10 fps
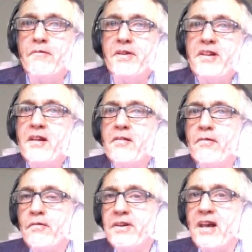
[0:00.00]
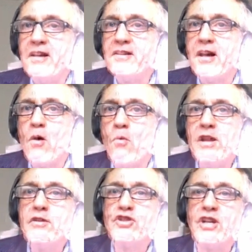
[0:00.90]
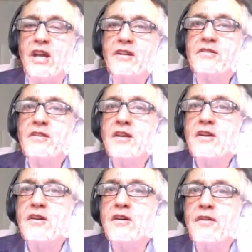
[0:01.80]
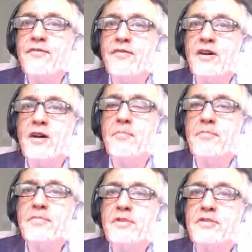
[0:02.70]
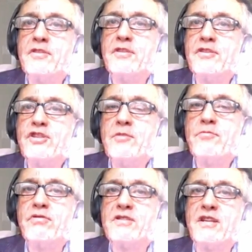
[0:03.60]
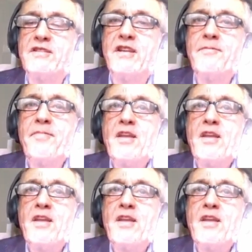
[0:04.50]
over the entire value chain of the sheet processing.